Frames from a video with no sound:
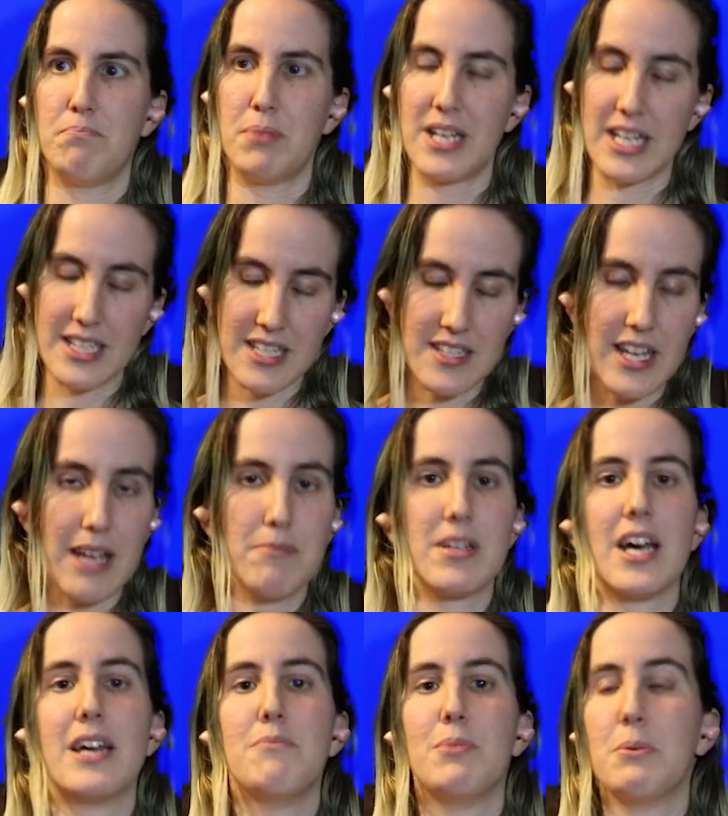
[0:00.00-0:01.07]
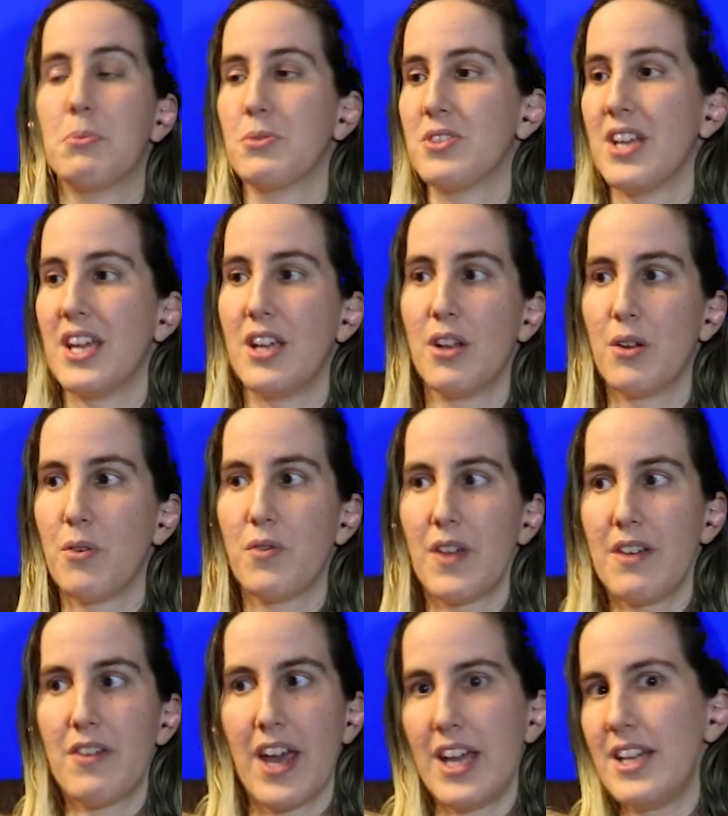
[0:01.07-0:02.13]
but at the same time, people were saying,
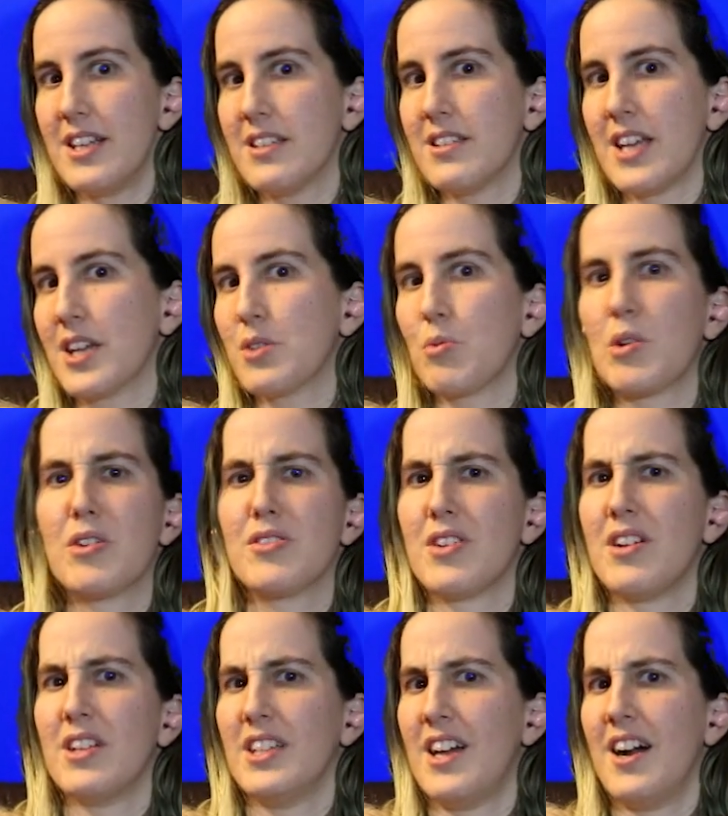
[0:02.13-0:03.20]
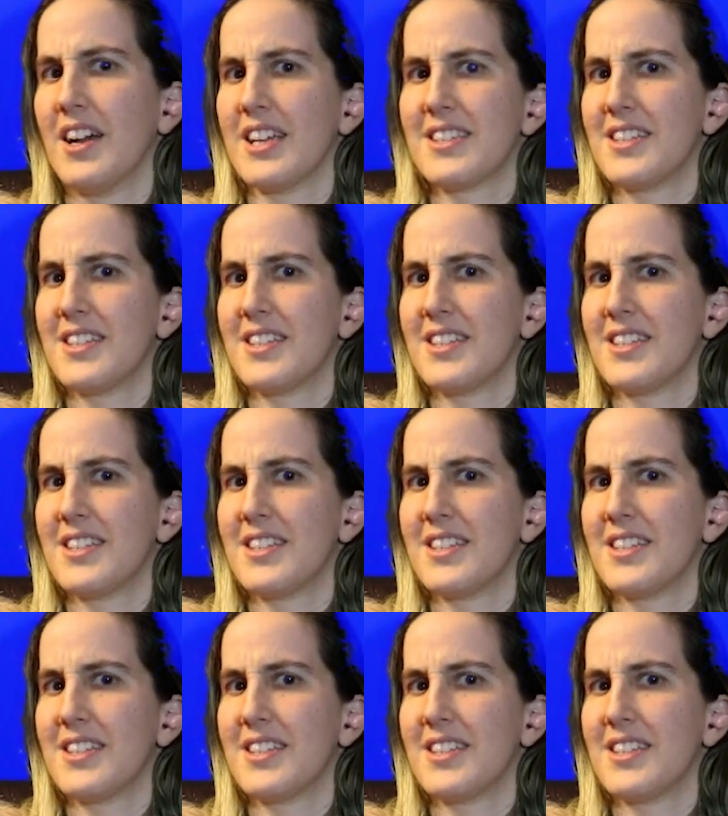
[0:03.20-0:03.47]
they've hated sex workers all along.